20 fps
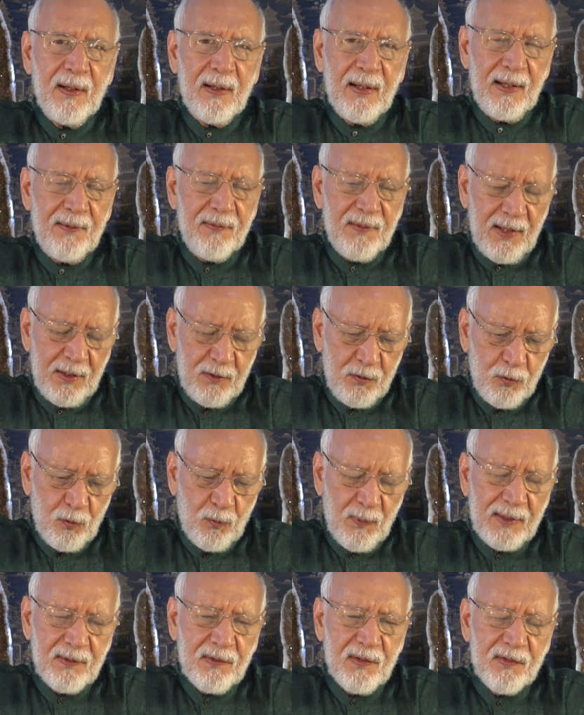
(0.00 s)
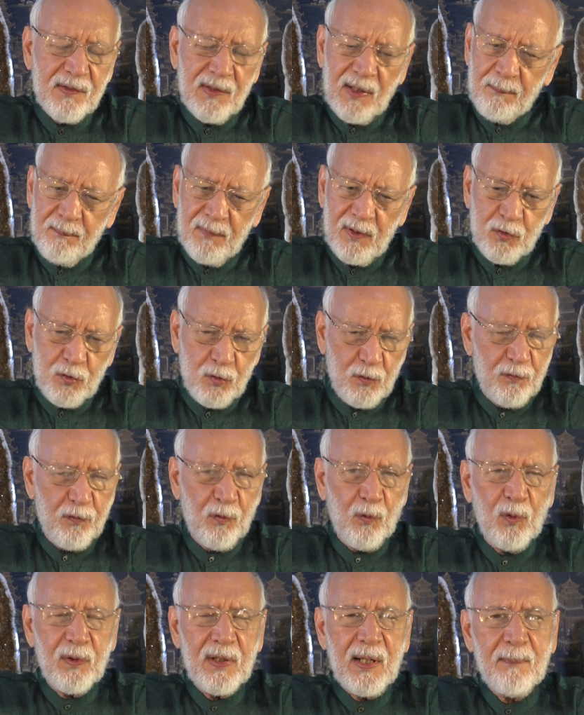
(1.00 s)
And then you write these numbers, you
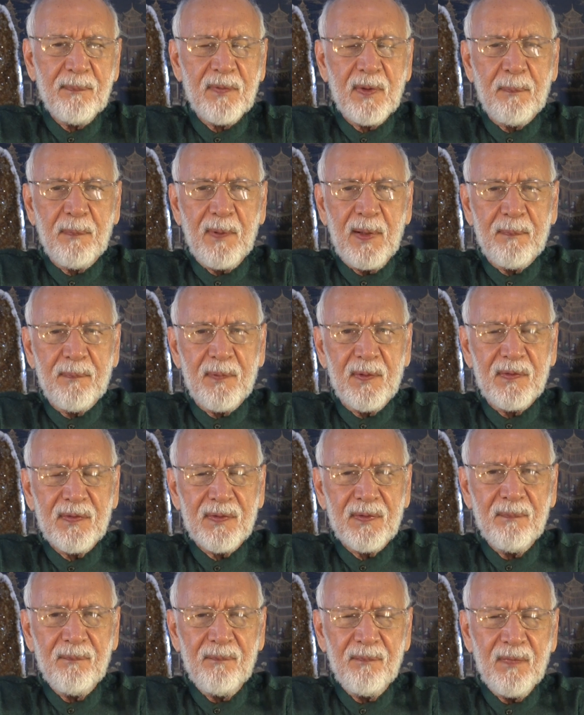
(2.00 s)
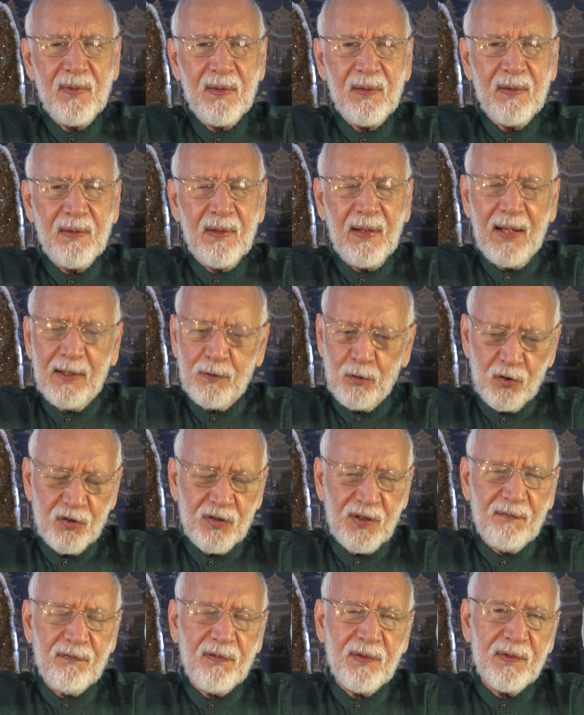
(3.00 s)
fold up the papers, and you
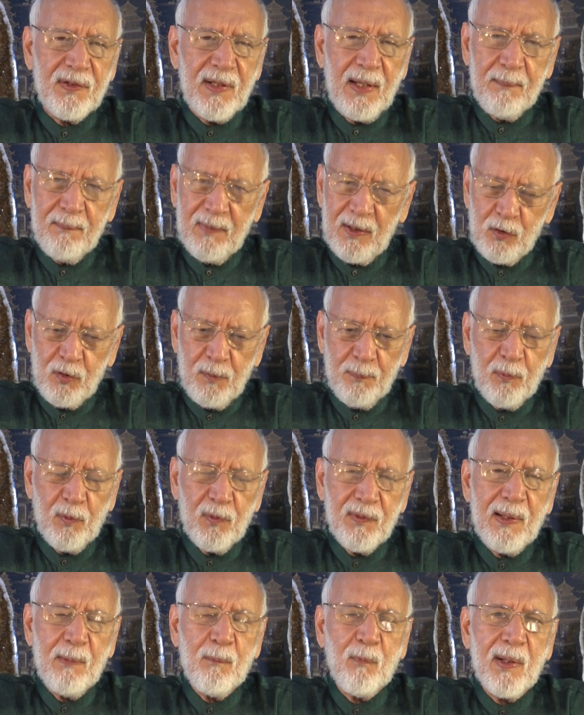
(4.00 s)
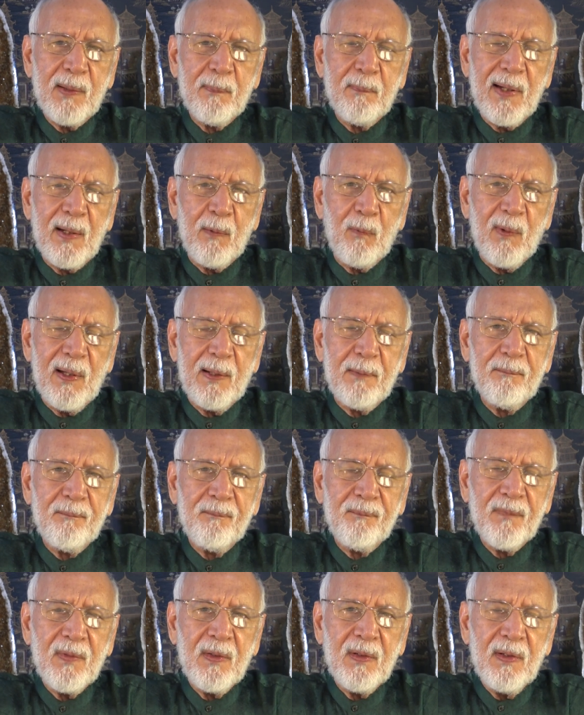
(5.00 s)
shuffle them, and you pull them one by one.
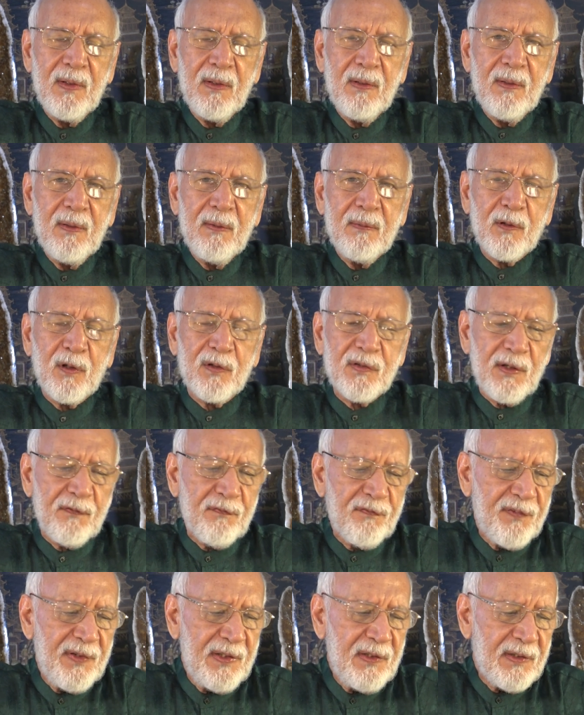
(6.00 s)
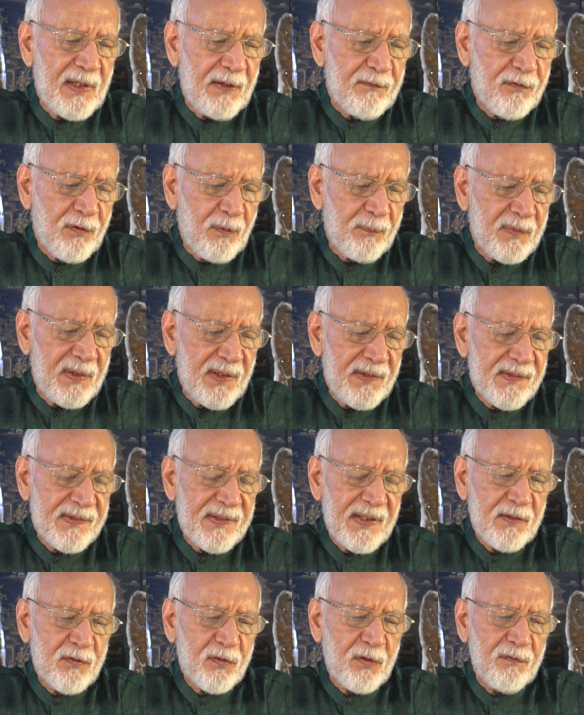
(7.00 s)
Because I feel that from these
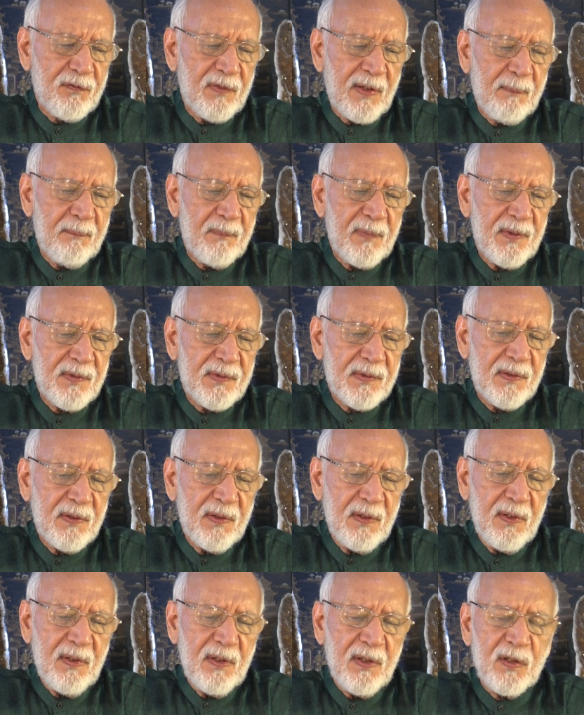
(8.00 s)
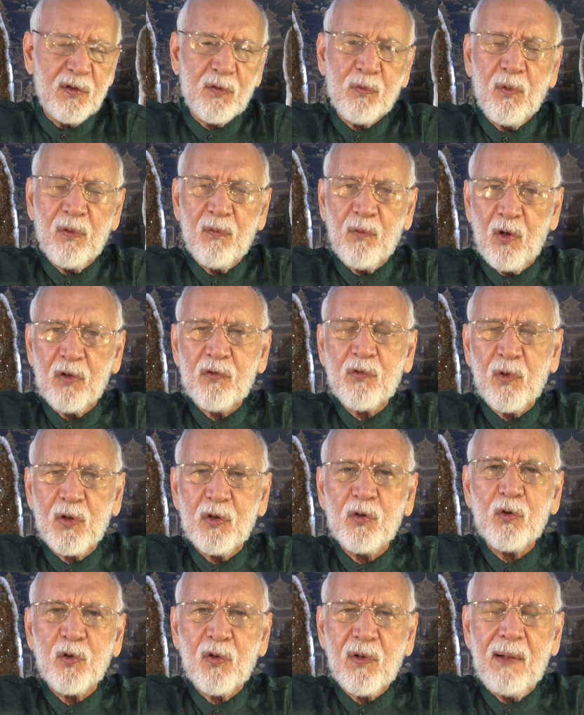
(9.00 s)
sets of numbers, is what's
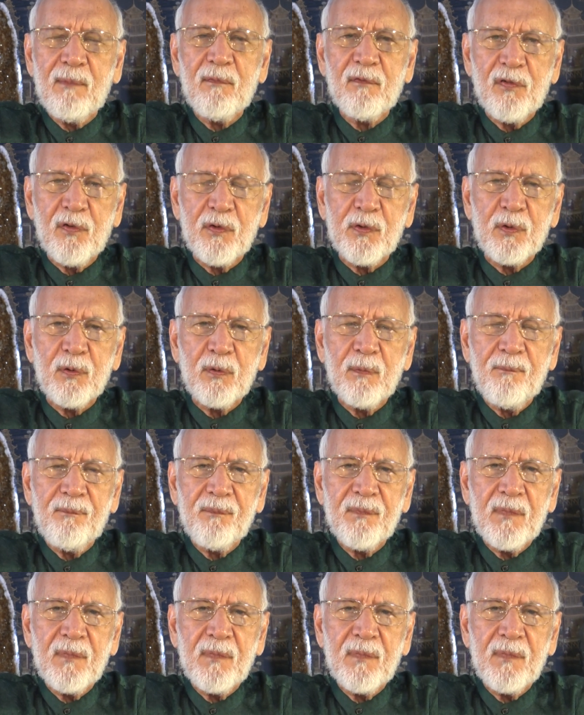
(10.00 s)
going to come for you.